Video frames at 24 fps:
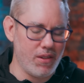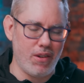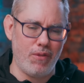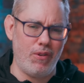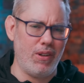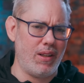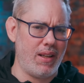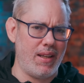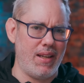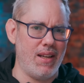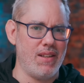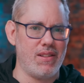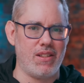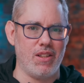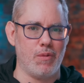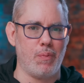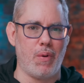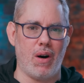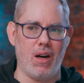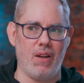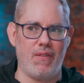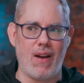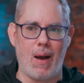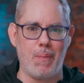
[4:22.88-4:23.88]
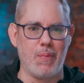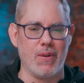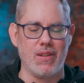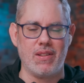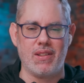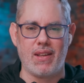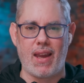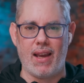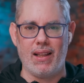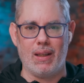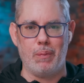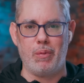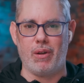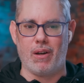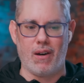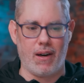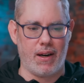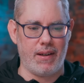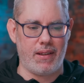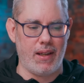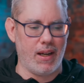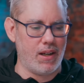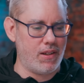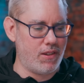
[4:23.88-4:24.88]
So it really is just part of Apple's scalable
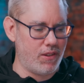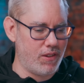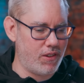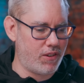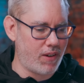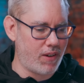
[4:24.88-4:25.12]
architecture